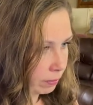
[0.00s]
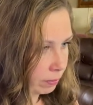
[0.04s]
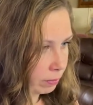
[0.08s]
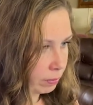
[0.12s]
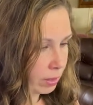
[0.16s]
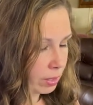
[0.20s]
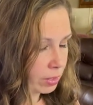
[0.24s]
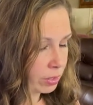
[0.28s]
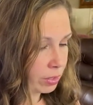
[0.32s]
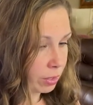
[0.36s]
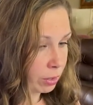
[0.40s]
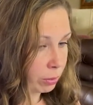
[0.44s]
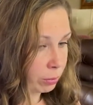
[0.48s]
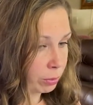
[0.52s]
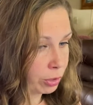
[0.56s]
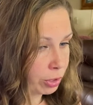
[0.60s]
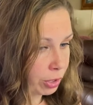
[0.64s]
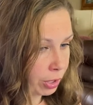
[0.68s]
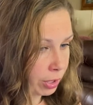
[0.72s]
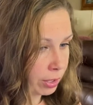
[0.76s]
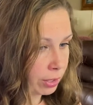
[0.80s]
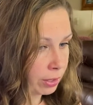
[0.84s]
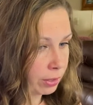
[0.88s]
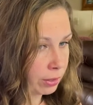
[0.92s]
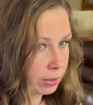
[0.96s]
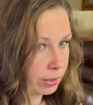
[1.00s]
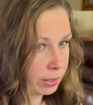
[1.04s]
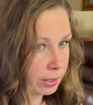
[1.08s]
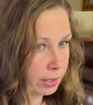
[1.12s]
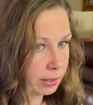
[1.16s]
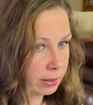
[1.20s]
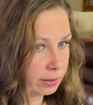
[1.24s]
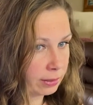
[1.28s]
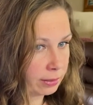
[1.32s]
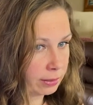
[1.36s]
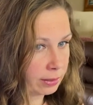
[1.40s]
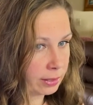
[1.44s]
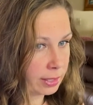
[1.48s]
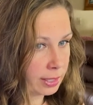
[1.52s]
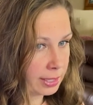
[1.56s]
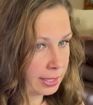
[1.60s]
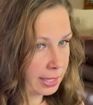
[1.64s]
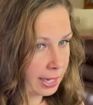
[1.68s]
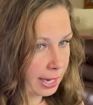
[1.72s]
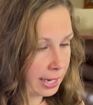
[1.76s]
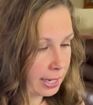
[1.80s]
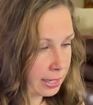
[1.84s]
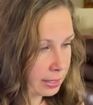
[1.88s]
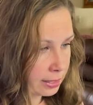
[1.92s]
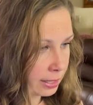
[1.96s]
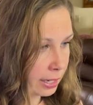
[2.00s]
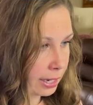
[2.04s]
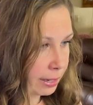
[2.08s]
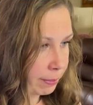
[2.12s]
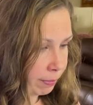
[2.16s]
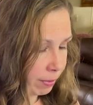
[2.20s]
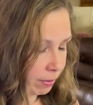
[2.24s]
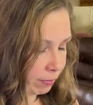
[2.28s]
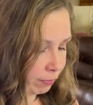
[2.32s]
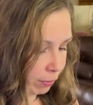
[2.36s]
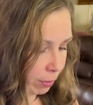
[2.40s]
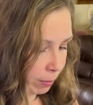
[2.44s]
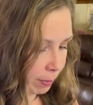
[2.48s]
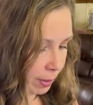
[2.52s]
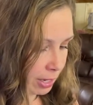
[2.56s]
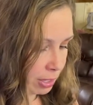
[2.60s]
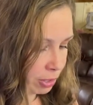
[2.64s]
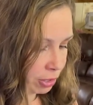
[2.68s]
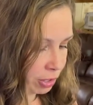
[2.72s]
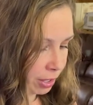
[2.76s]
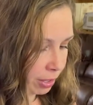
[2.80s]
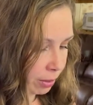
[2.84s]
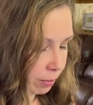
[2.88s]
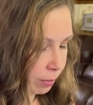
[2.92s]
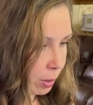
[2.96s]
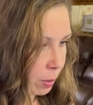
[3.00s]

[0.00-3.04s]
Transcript: because it'll return the data type information.